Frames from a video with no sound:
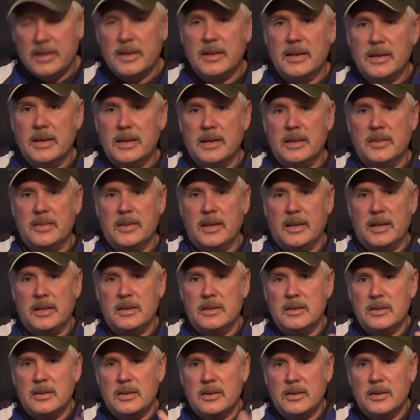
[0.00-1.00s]
and
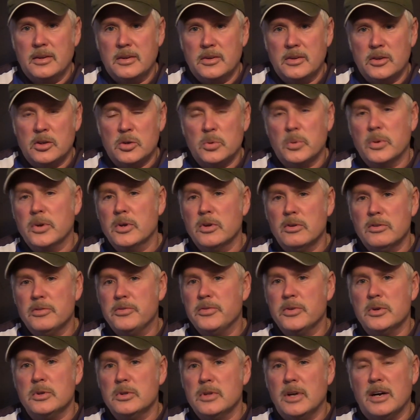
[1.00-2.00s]
then your reel
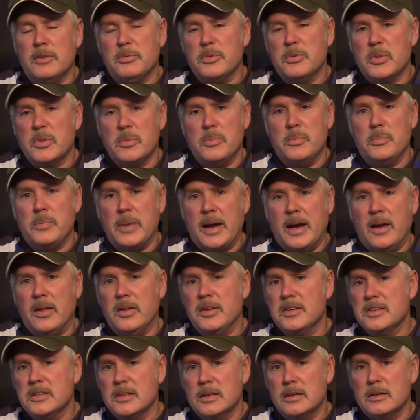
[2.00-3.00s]
filled off with the
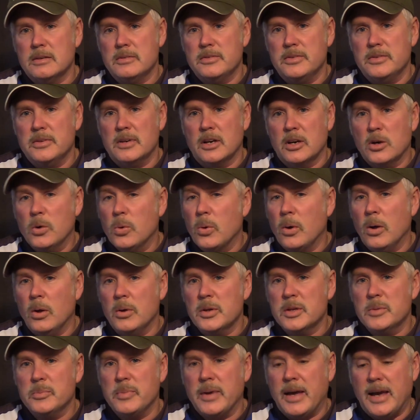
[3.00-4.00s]
balance of a
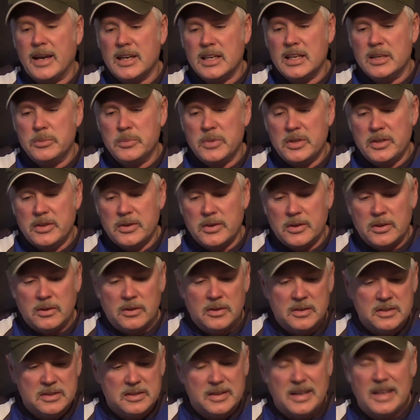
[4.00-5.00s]
quality backing
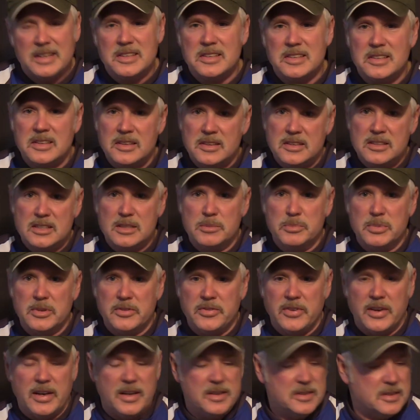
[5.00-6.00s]
material. So that
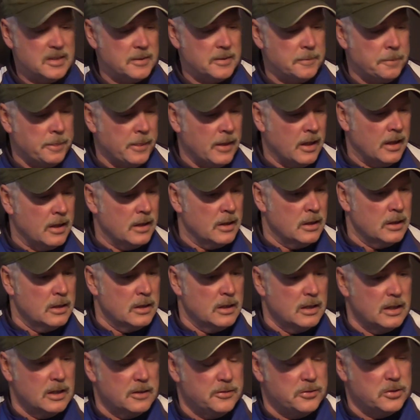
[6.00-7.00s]
simplifies it.
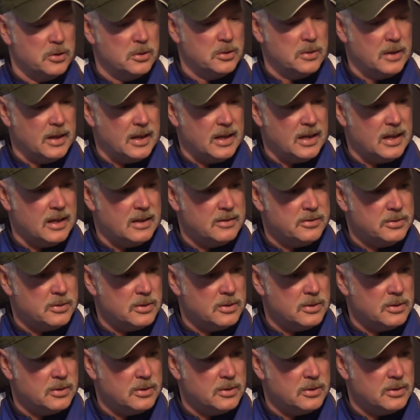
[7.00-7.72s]
If you have a